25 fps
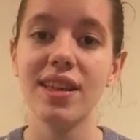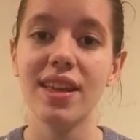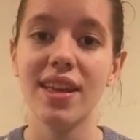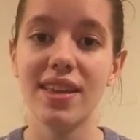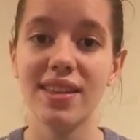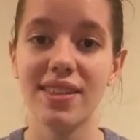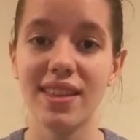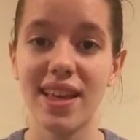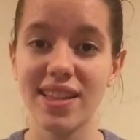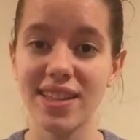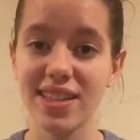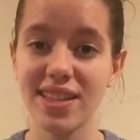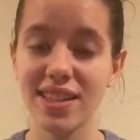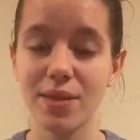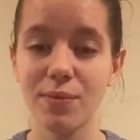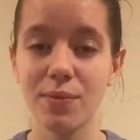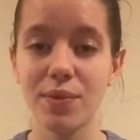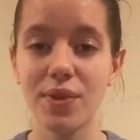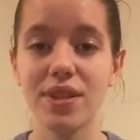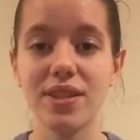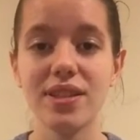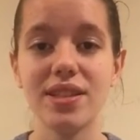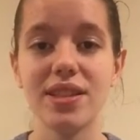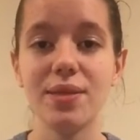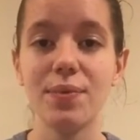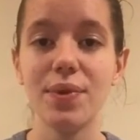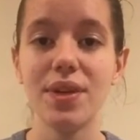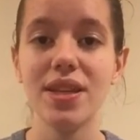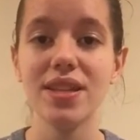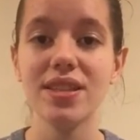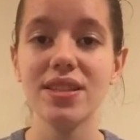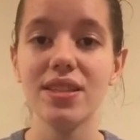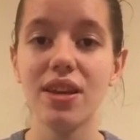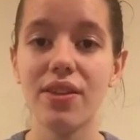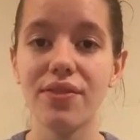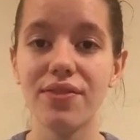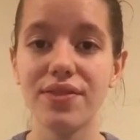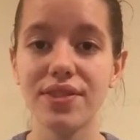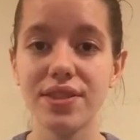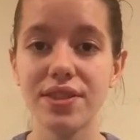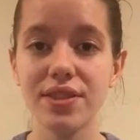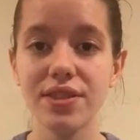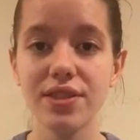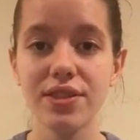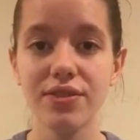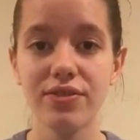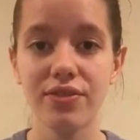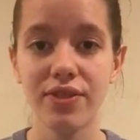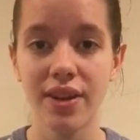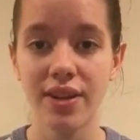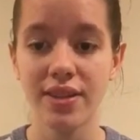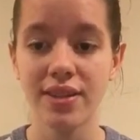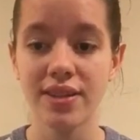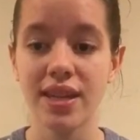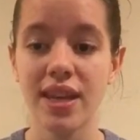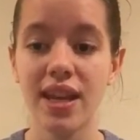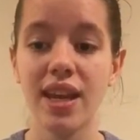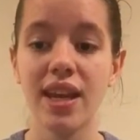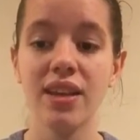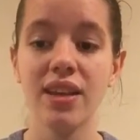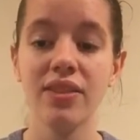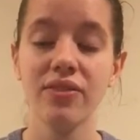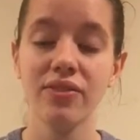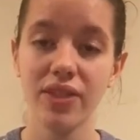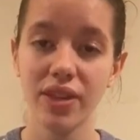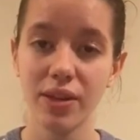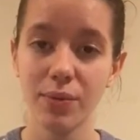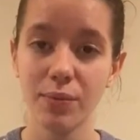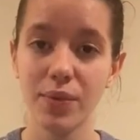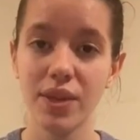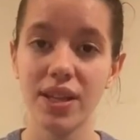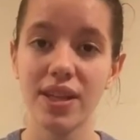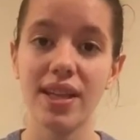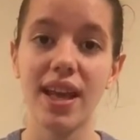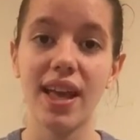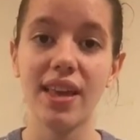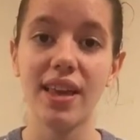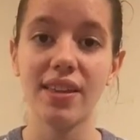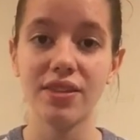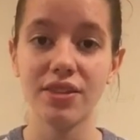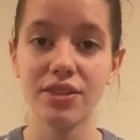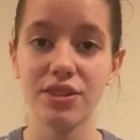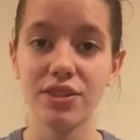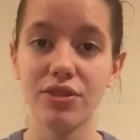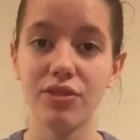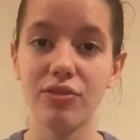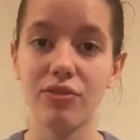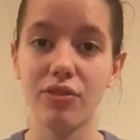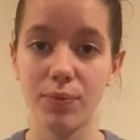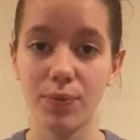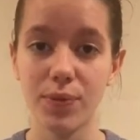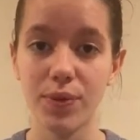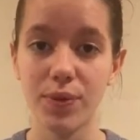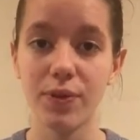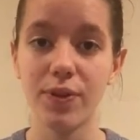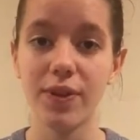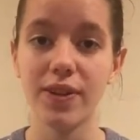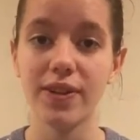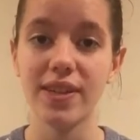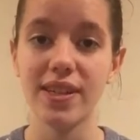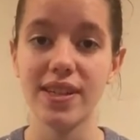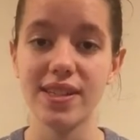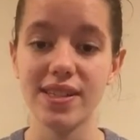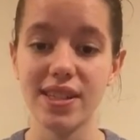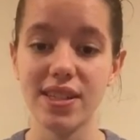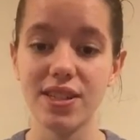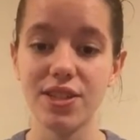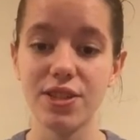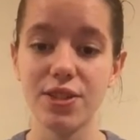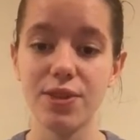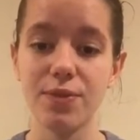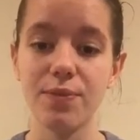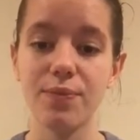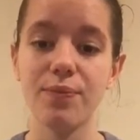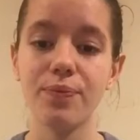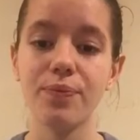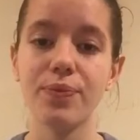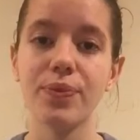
and that summer, DPS officers, friends, and family gathered to form the organization.